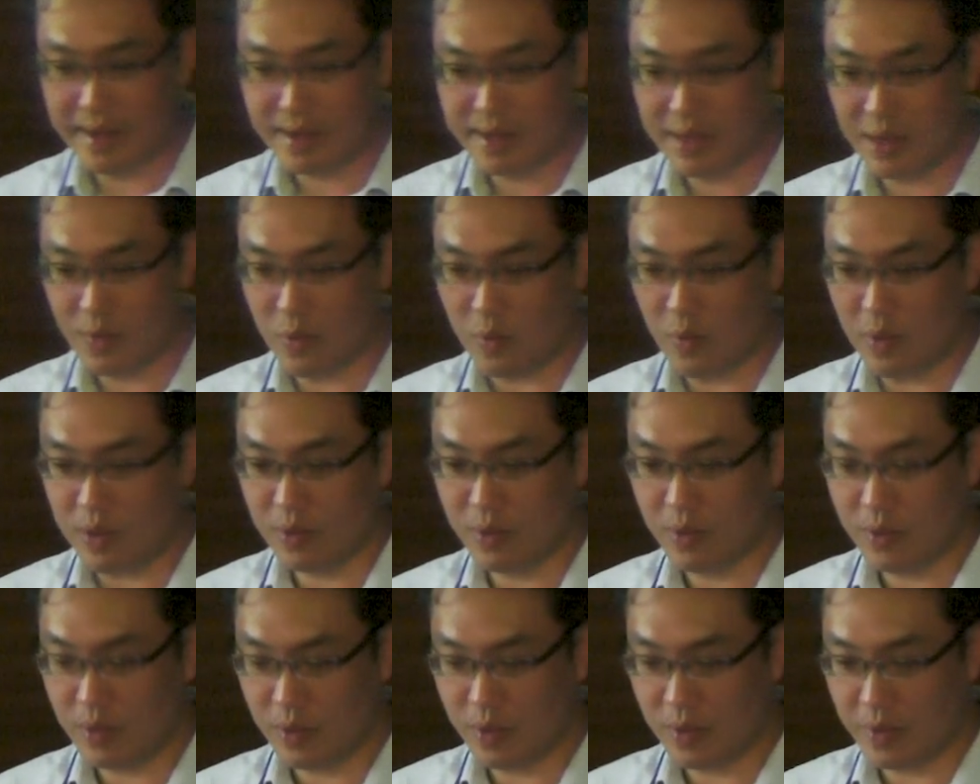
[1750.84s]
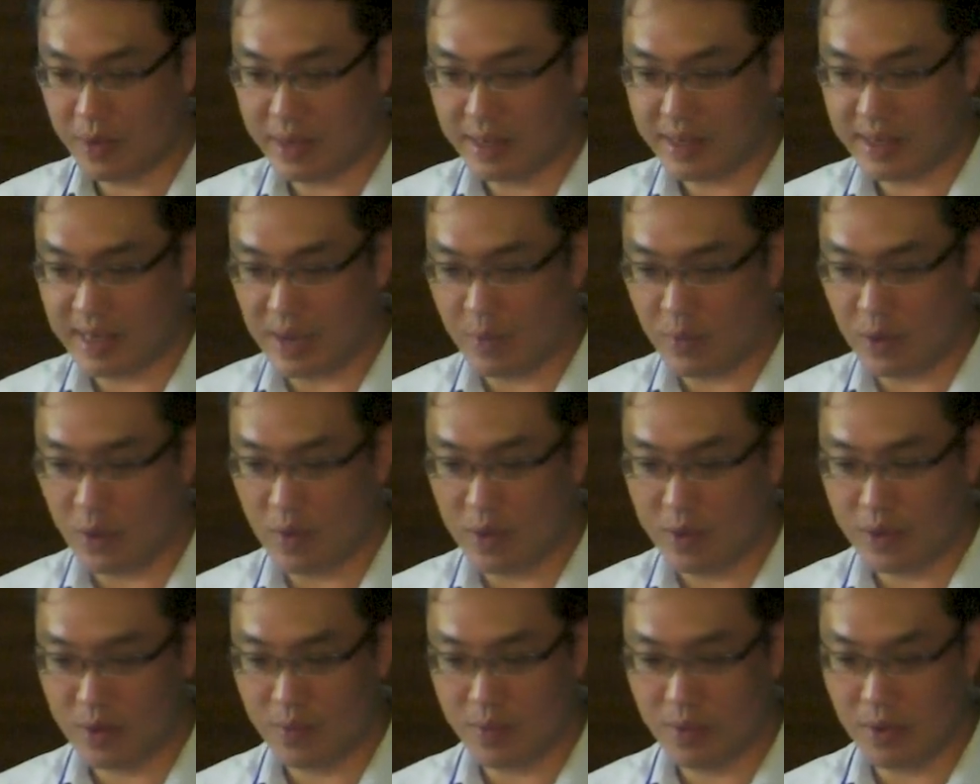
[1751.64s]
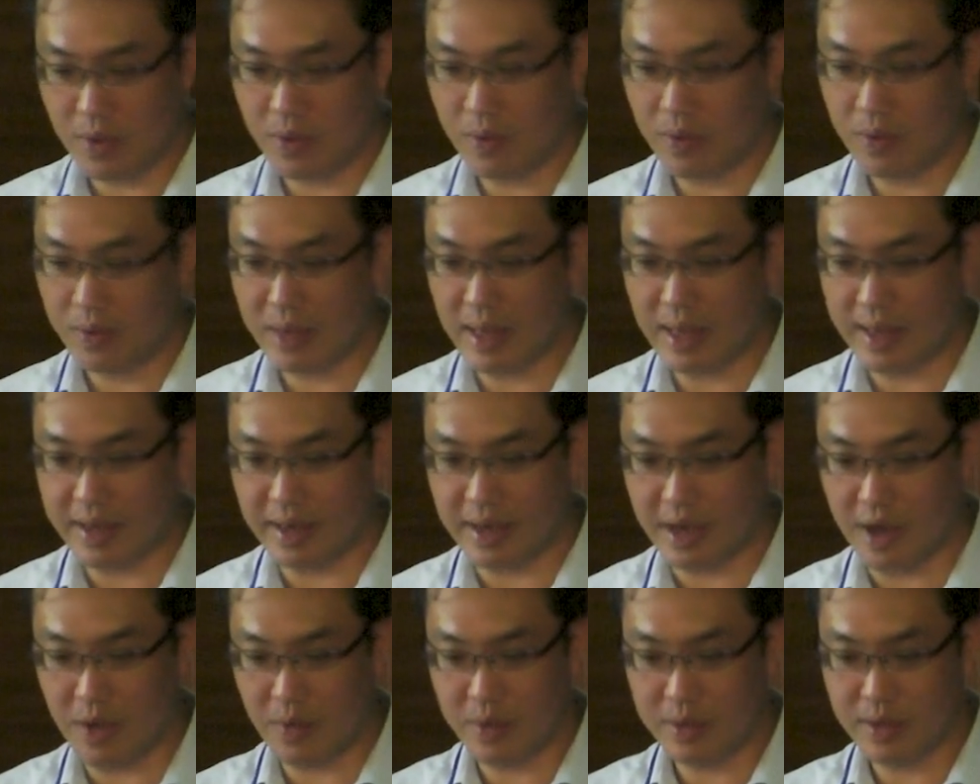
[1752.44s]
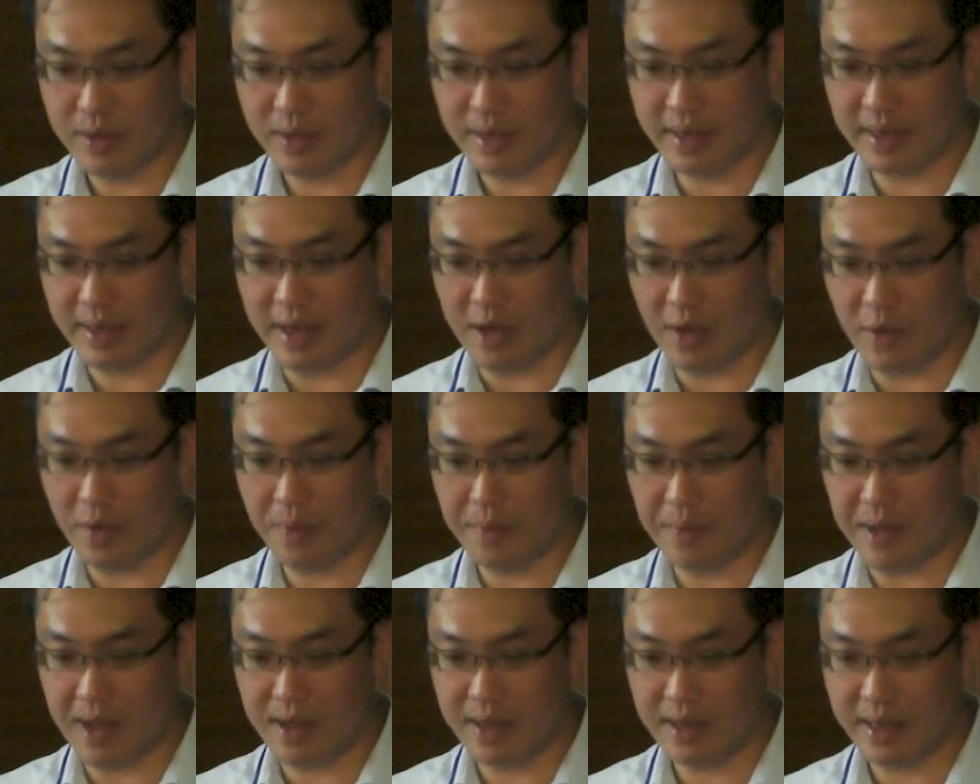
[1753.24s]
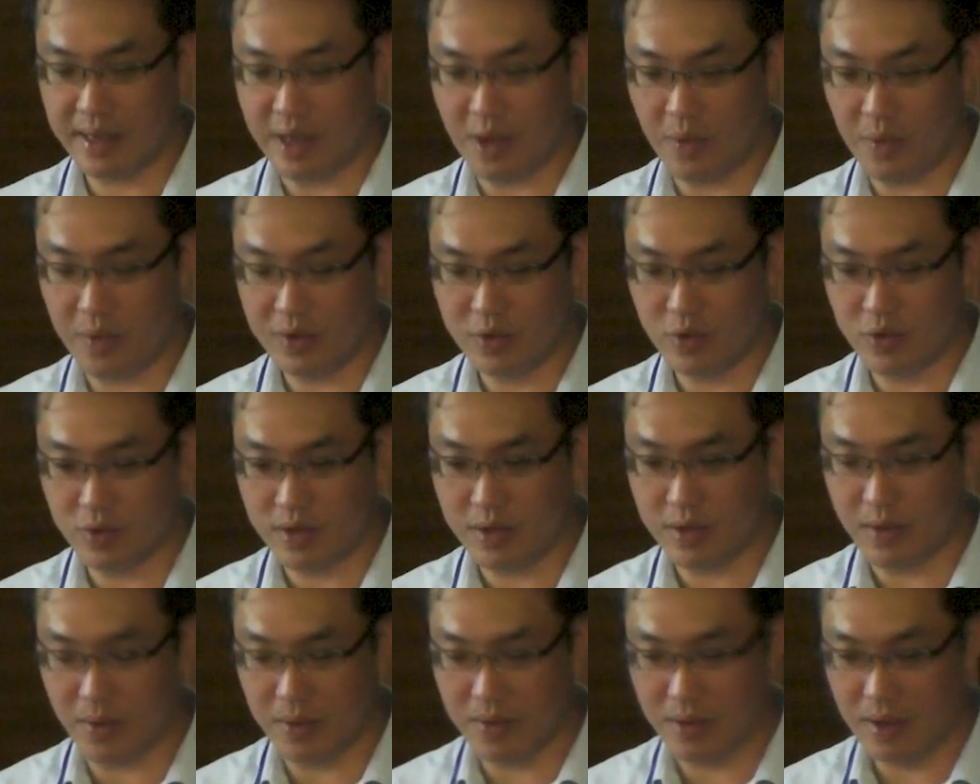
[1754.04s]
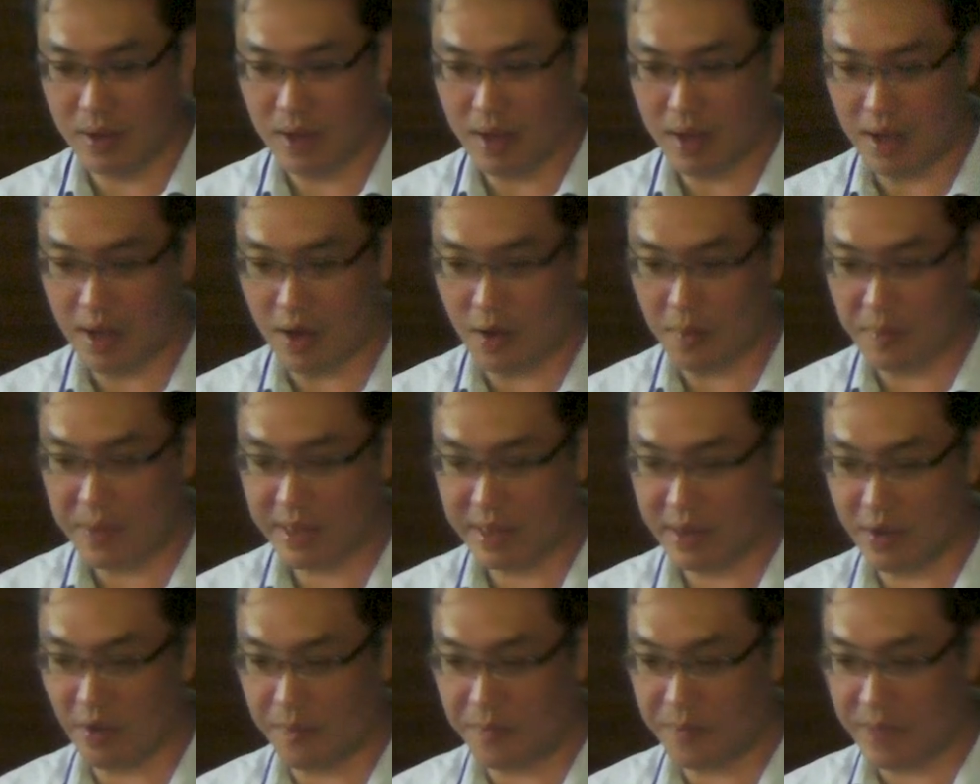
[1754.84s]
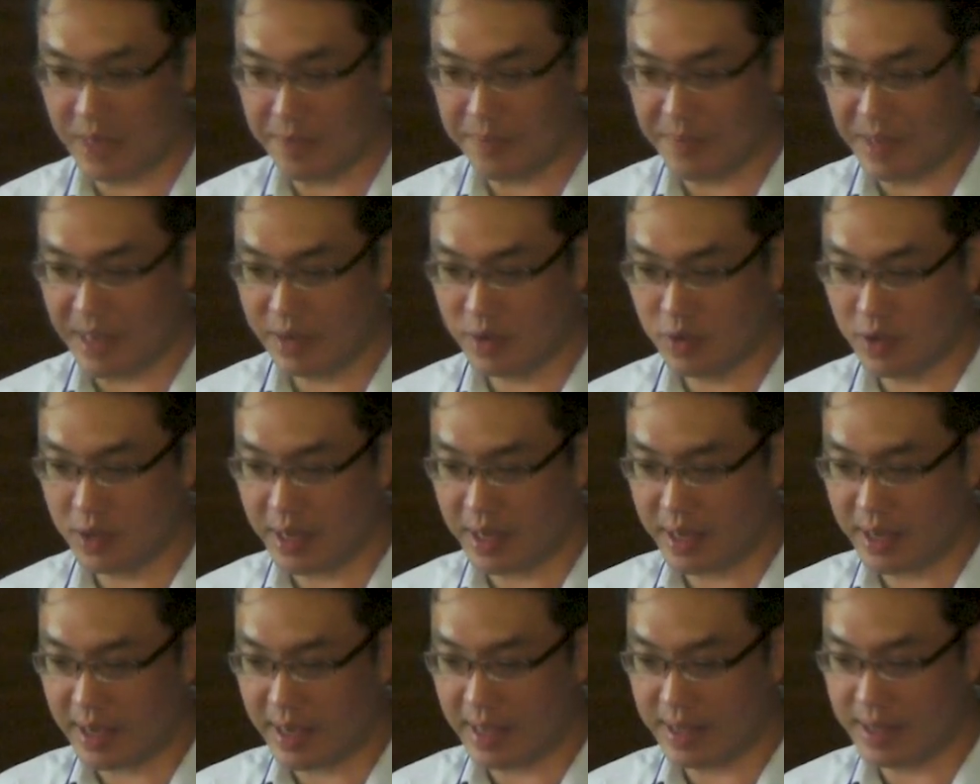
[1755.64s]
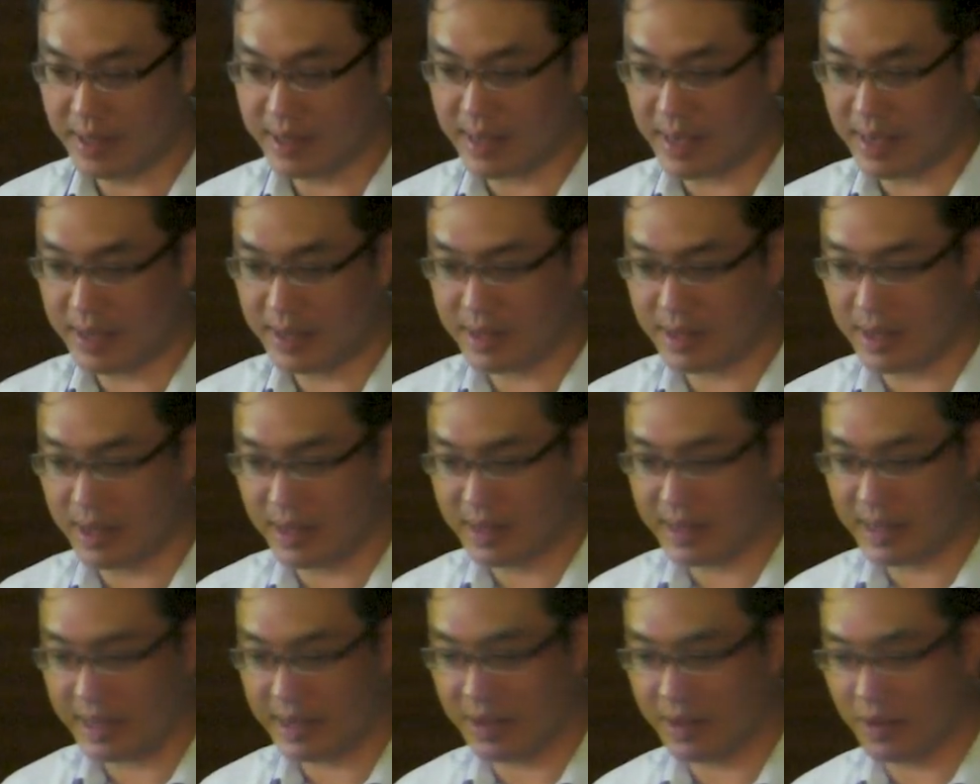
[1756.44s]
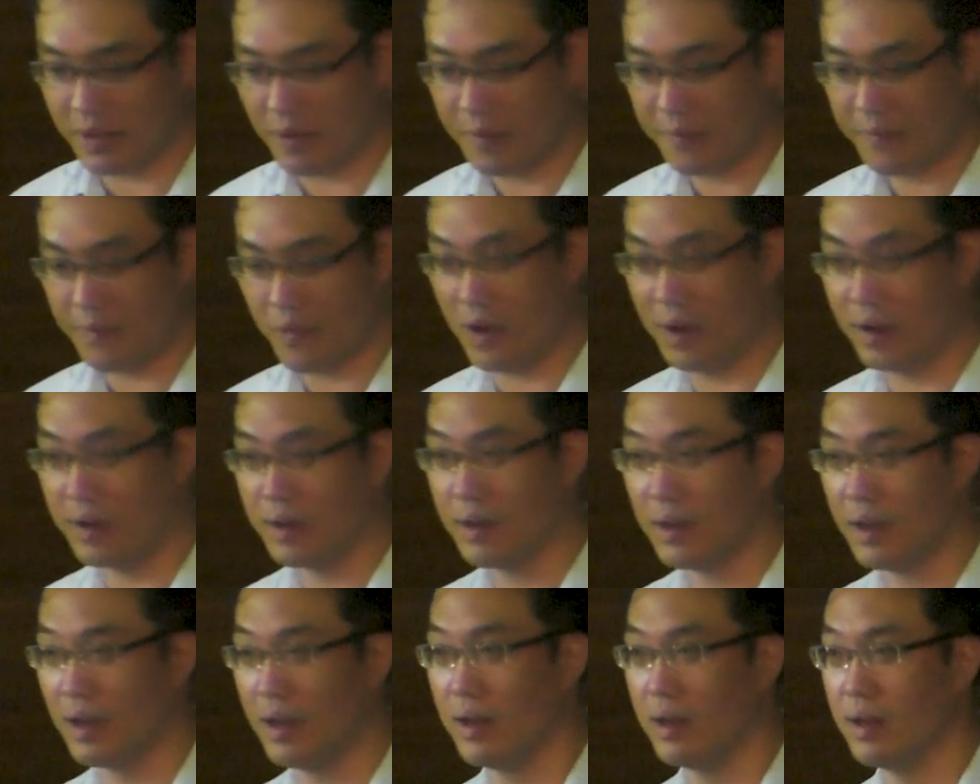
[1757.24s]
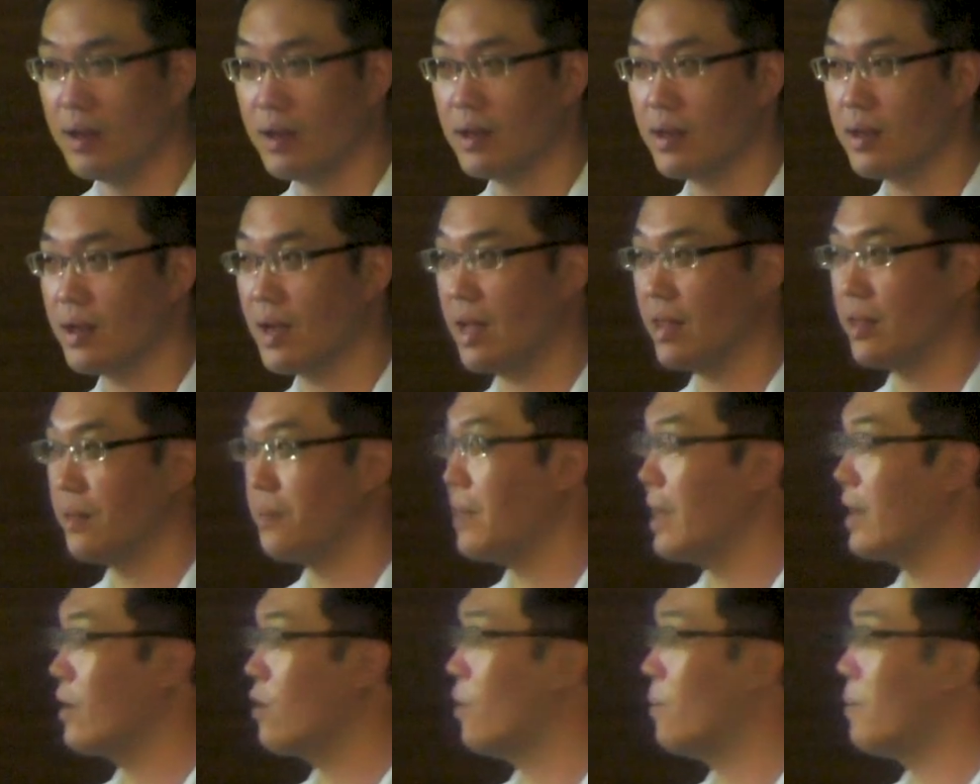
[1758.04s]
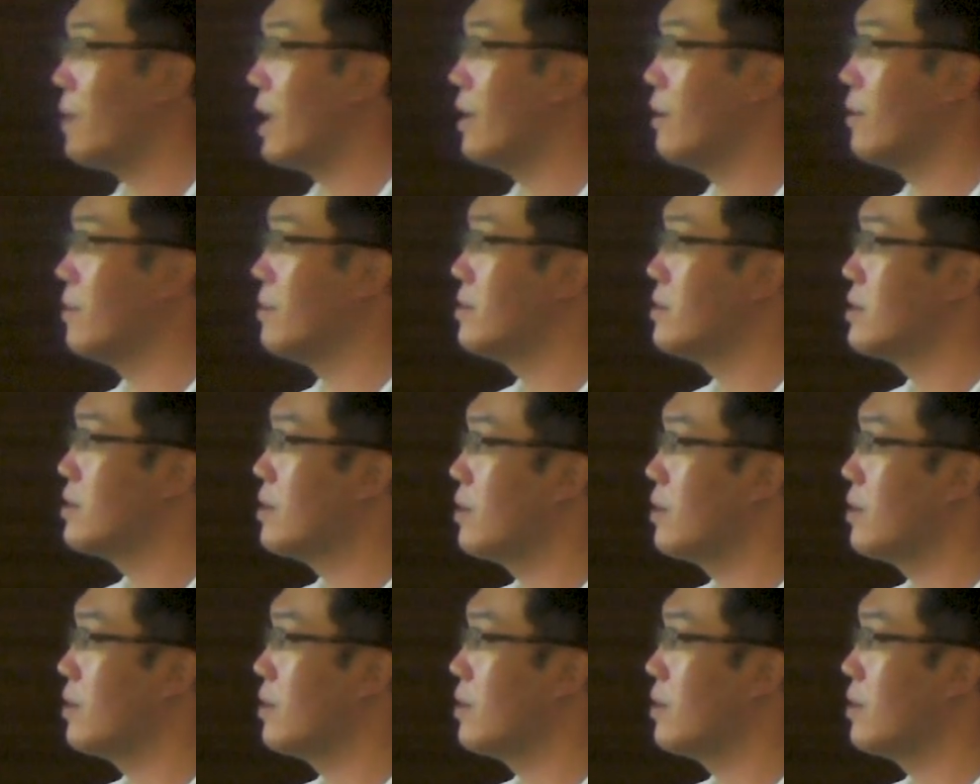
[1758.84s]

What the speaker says: next thing we want to do is we want to know in our body, our genome, how many of them actually can sense the signal from gut microbiome.